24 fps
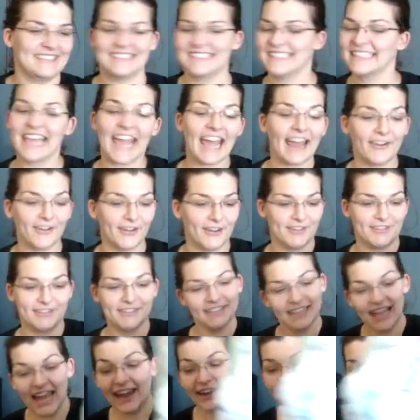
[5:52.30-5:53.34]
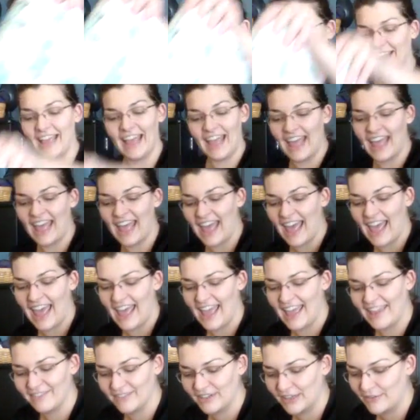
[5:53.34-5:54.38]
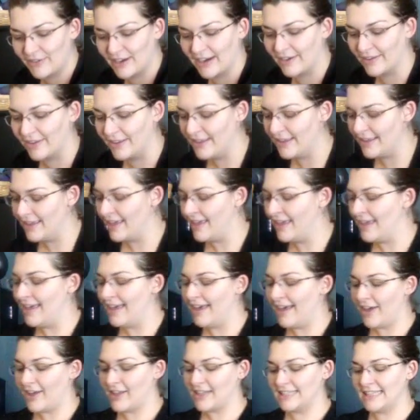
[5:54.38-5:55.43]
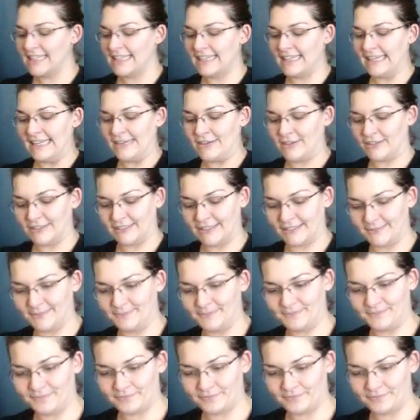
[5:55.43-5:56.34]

scattered, scattered, ah, everywhere. On the needles,